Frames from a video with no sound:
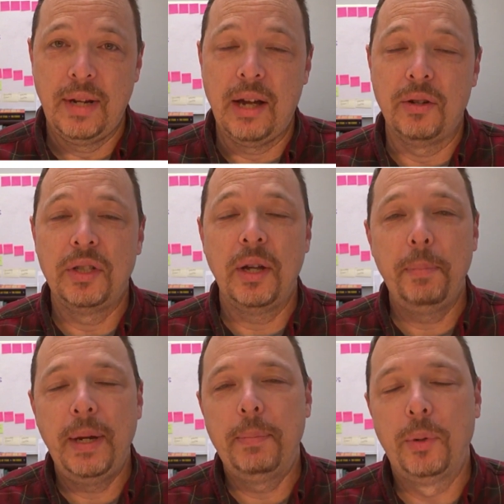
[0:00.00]
Now,
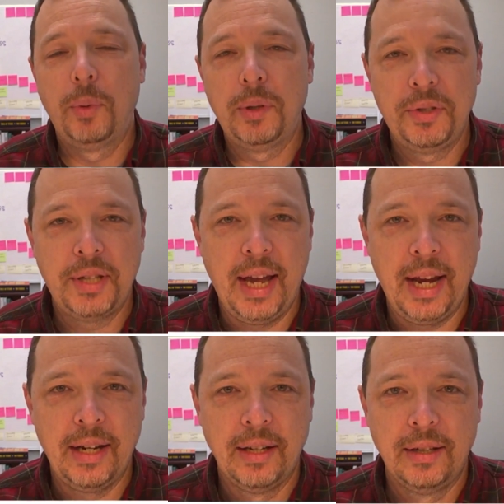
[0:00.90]
some people will
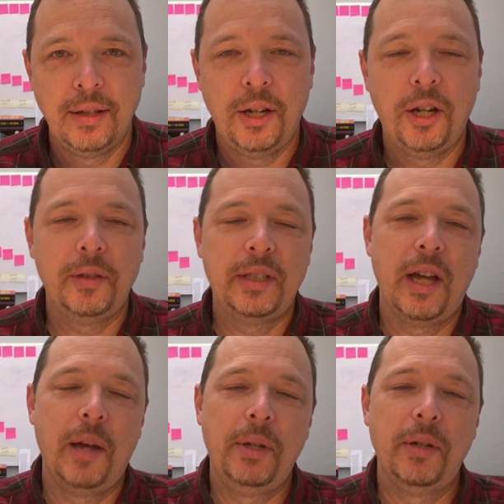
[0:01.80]
say, "Oh,
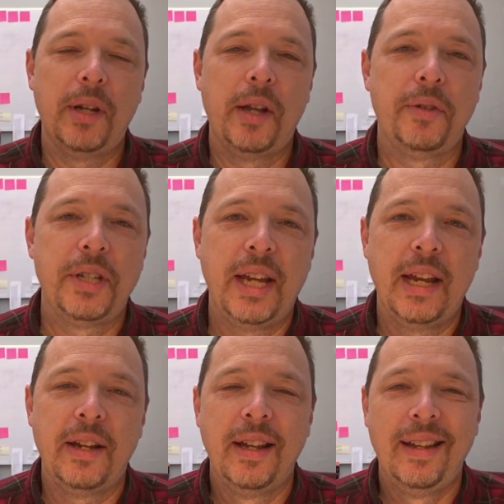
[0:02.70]
Thom, you don't
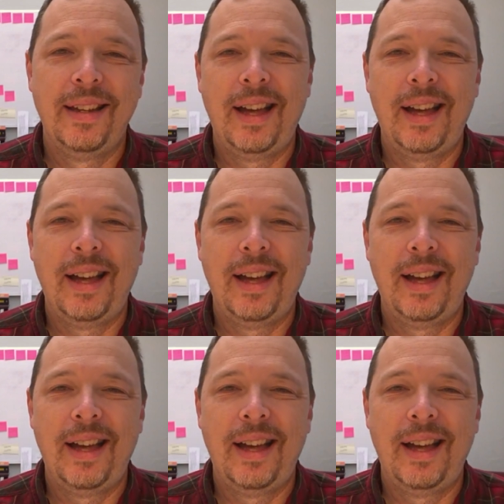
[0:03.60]
understand.